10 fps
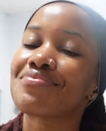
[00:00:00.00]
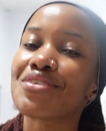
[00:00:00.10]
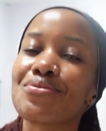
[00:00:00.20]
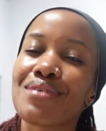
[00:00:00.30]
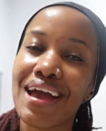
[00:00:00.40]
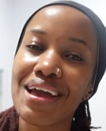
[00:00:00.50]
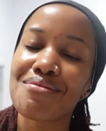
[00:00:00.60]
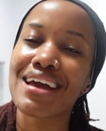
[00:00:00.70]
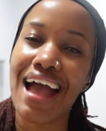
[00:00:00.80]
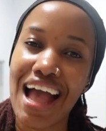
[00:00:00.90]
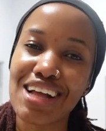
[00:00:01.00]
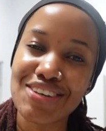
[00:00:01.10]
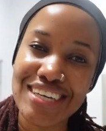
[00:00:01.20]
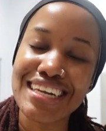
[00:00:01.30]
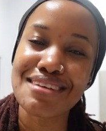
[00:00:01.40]
the way we
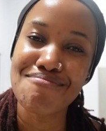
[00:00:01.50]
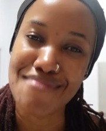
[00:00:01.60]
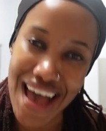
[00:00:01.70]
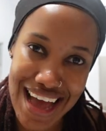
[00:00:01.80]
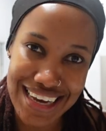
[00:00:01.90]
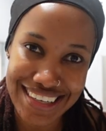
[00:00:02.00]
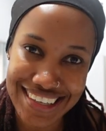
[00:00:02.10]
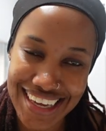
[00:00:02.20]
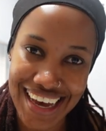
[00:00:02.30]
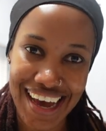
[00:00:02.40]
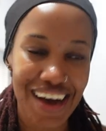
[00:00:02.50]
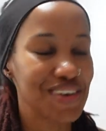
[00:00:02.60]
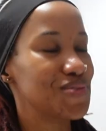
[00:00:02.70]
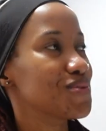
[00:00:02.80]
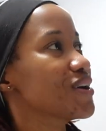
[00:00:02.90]
actually met
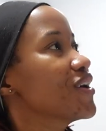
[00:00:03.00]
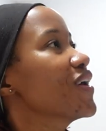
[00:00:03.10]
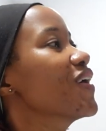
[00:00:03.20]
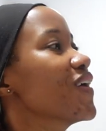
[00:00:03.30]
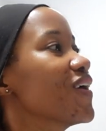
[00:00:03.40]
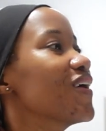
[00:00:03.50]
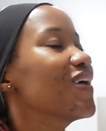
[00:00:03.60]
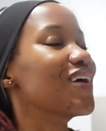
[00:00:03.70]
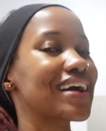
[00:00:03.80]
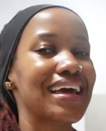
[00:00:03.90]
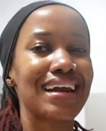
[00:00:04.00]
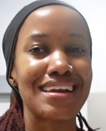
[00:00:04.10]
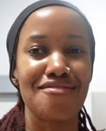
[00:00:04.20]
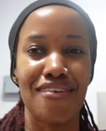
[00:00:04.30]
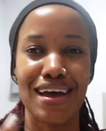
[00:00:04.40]
whoa get
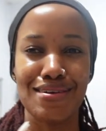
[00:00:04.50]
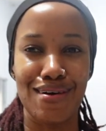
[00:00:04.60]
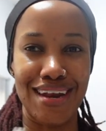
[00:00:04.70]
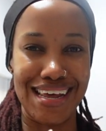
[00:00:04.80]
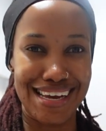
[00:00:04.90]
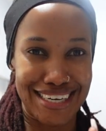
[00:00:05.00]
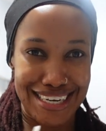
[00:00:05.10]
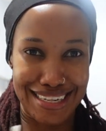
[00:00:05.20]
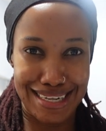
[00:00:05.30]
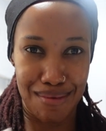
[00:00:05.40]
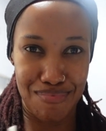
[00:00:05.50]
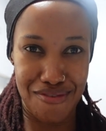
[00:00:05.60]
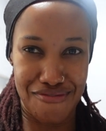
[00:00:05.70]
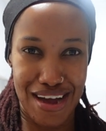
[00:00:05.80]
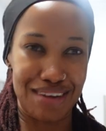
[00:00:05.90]
divine connection type
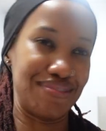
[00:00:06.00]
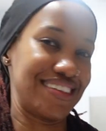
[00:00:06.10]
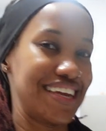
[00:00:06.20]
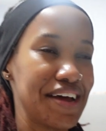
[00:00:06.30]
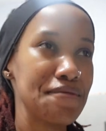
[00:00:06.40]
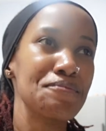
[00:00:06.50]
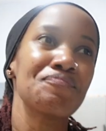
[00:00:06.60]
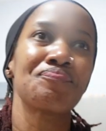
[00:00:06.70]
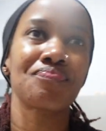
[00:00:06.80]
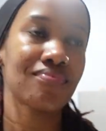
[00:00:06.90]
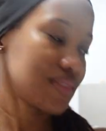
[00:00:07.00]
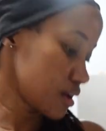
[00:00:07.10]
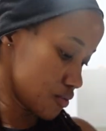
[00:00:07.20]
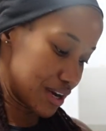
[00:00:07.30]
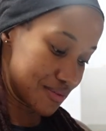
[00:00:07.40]
of vibes ne?
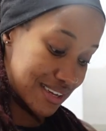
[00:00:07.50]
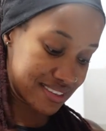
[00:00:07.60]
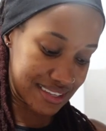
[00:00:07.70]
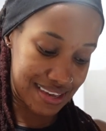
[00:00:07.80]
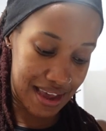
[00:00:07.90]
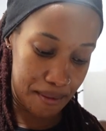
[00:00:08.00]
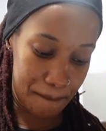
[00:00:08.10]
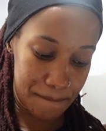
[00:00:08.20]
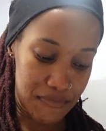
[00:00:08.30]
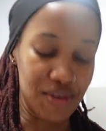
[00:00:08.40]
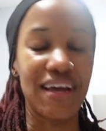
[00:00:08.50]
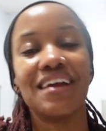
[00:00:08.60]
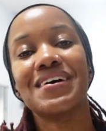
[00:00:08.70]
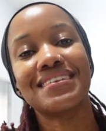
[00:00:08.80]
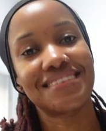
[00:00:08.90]
wait what's the time
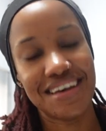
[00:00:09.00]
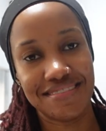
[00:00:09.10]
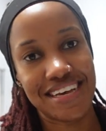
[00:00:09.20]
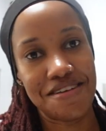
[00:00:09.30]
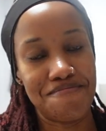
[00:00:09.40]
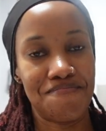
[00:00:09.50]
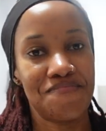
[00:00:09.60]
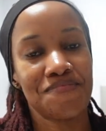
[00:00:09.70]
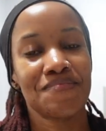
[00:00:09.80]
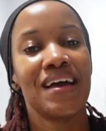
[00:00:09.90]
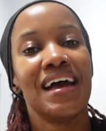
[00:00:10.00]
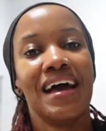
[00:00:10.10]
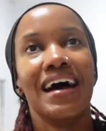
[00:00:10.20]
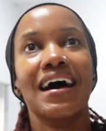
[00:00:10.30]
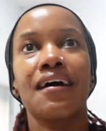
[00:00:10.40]
okay no i still have time
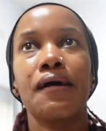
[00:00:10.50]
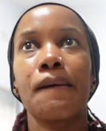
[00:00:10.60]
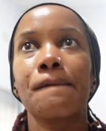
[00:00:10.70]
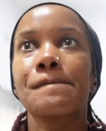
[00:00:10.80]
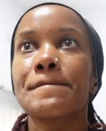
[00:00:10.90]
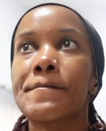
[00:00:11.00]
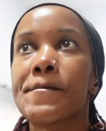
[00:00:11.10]
um